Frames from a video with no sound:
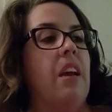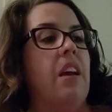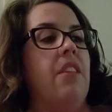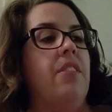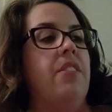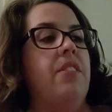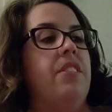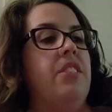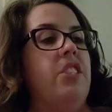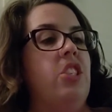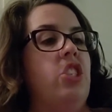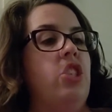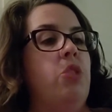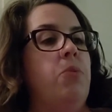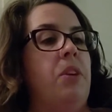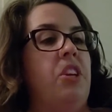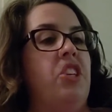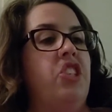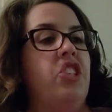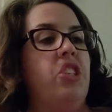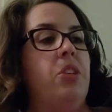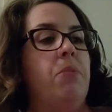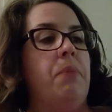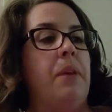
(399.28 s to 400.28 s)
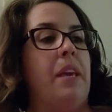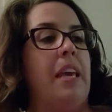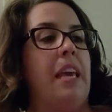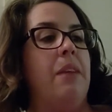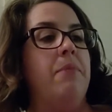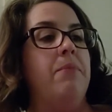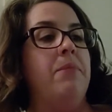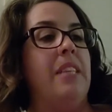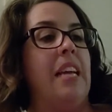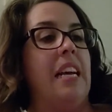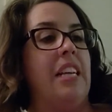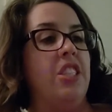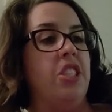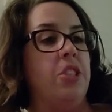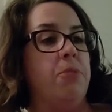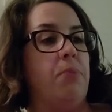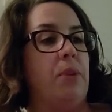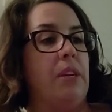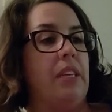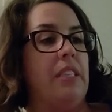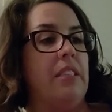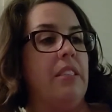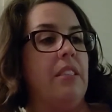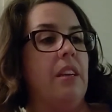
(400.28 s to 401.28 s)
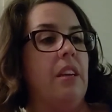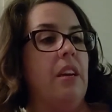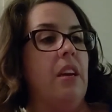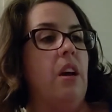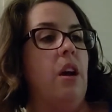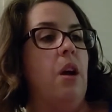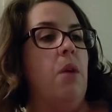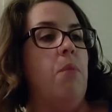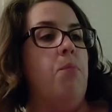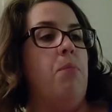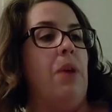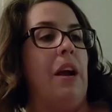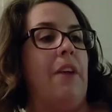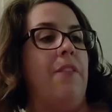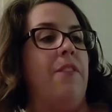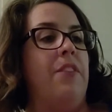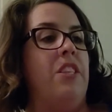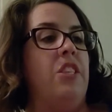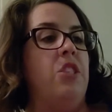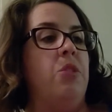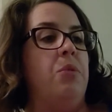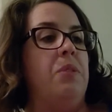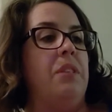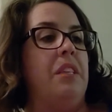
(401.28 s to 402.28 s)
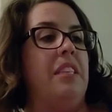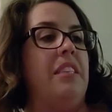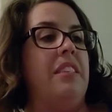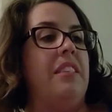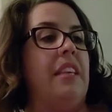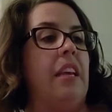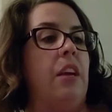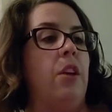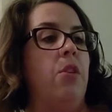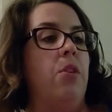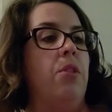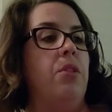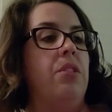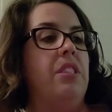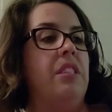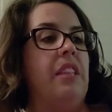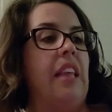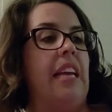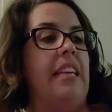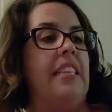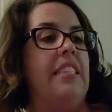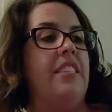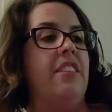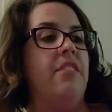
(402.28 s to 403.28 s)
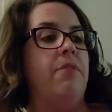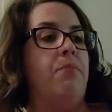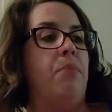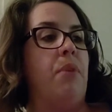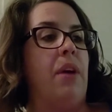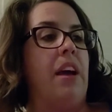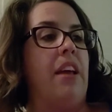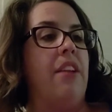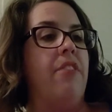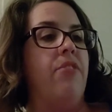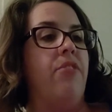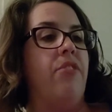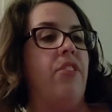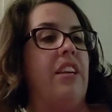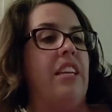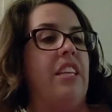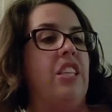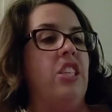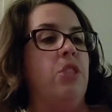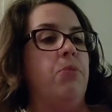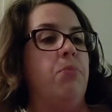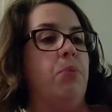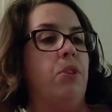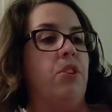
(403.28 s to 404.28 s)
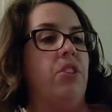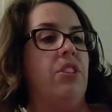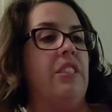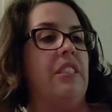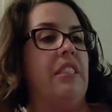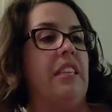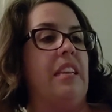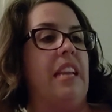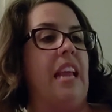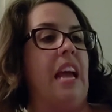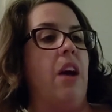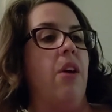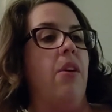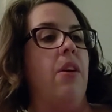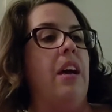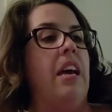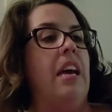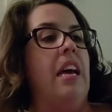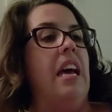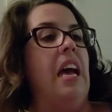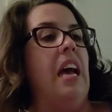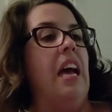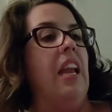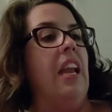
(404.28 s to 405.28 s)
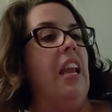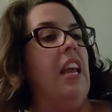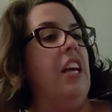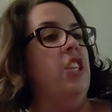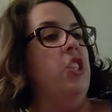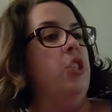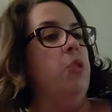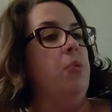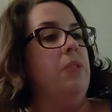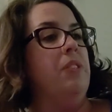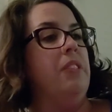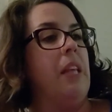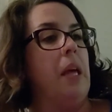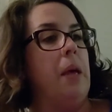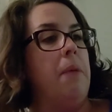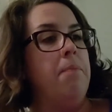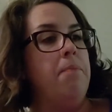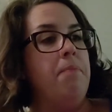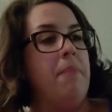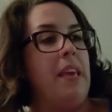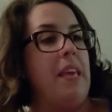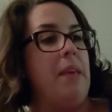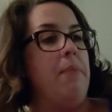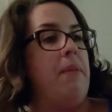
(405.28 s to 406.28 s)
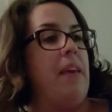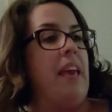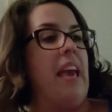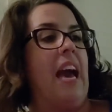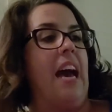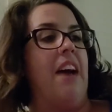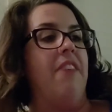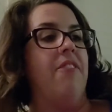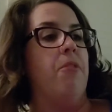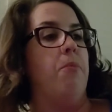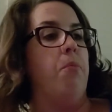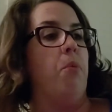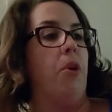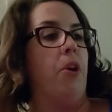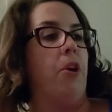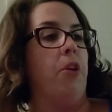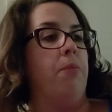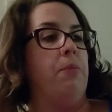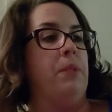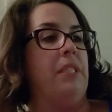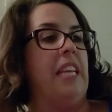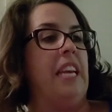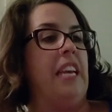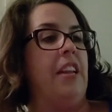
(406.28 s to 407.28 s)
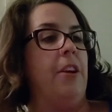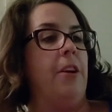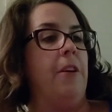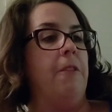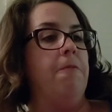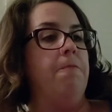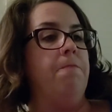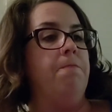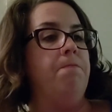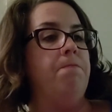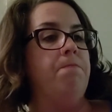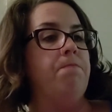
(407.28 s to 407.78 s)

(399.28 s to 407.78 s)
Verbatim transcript: The situation became desperate. Breakfast was a single slice of bread for each person now, and lunch was maybe half a boiled potato.